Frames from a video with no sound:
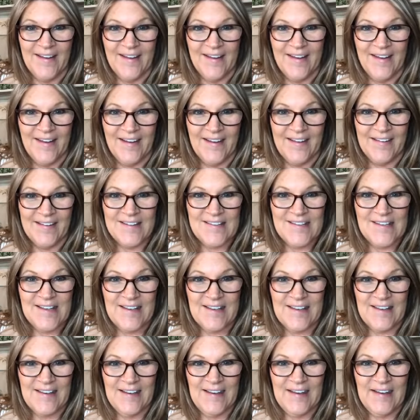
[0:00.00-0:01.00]
Let's
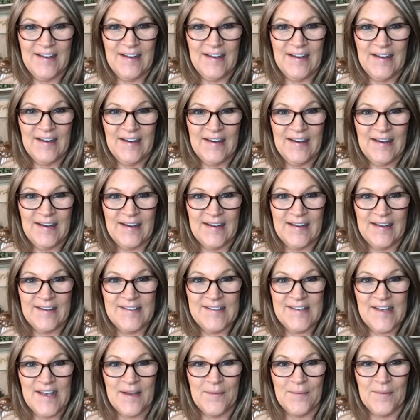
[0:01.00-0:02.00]
see. Hi,
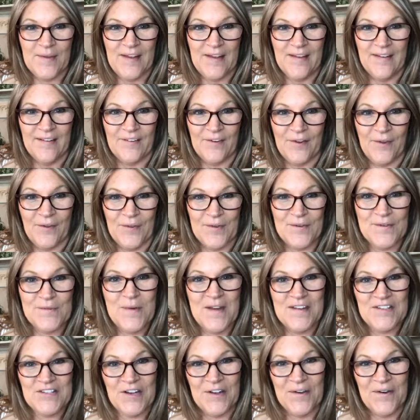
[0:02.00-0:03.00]
Tammy, and all those
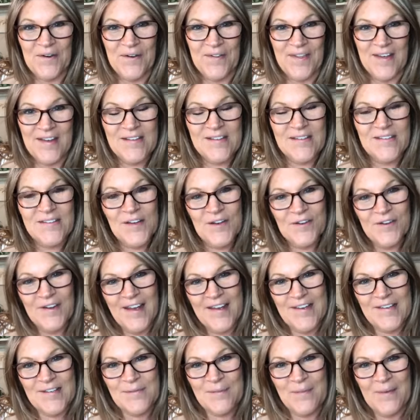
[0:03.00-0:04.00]
watching. Oh, that's so
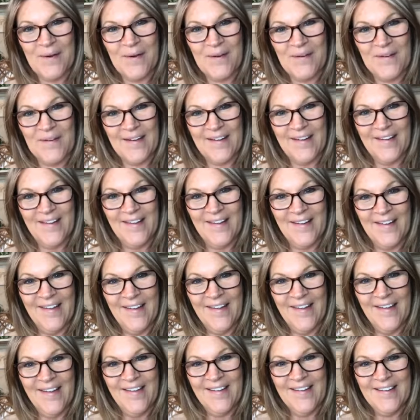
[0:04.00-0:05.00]
nice, Margaret.
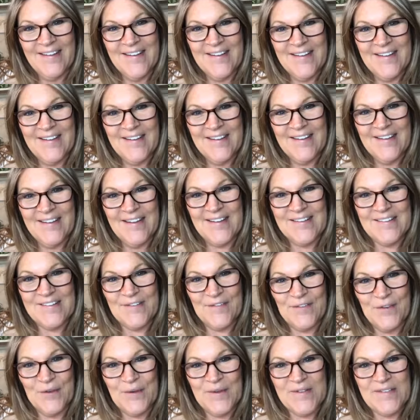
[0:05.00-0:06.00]
Nice of
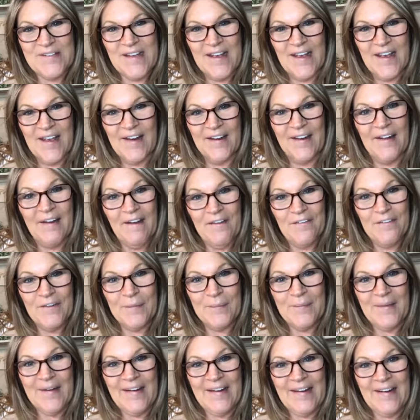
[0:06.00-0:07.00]
you to say hi to
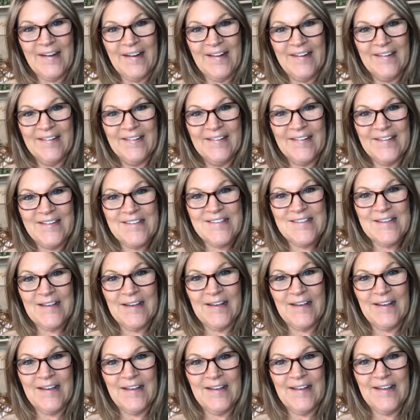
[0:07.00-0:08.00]
everybody. Let's
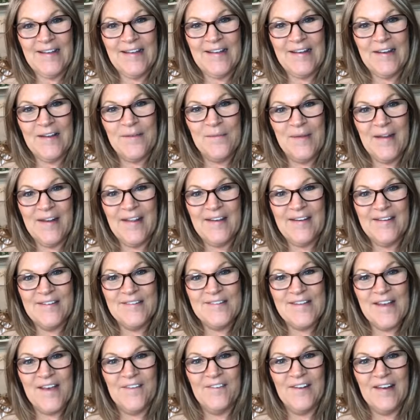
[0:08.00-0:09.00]
see. Anybody
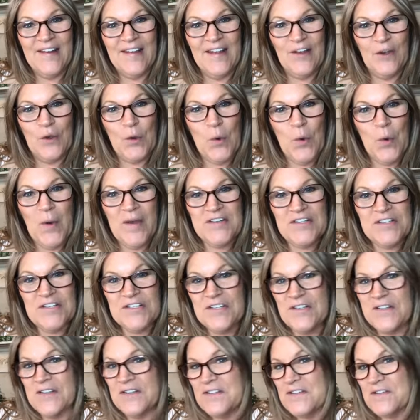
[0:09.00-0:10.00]
else have any
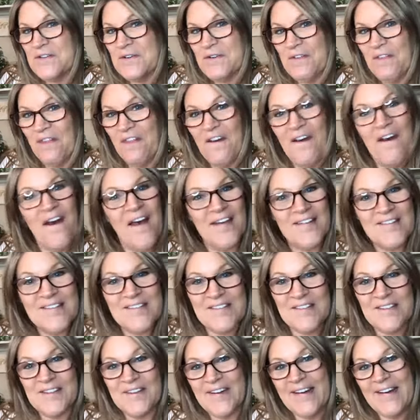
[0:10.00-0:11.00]
questions or
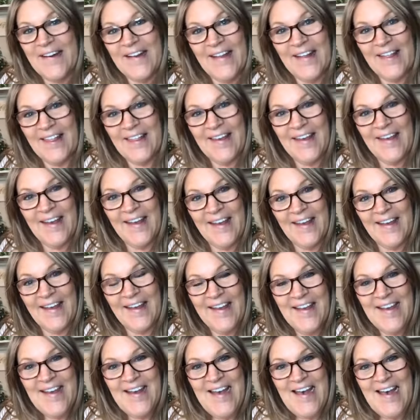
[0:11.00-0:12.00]
thoughts or anything?
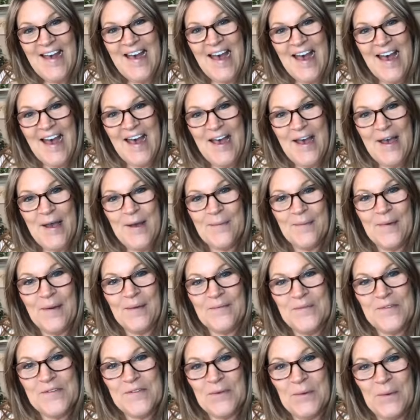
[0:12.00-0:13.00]

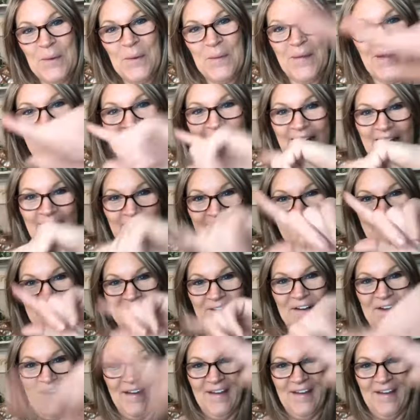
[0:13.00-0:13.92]
I'm scrolling here.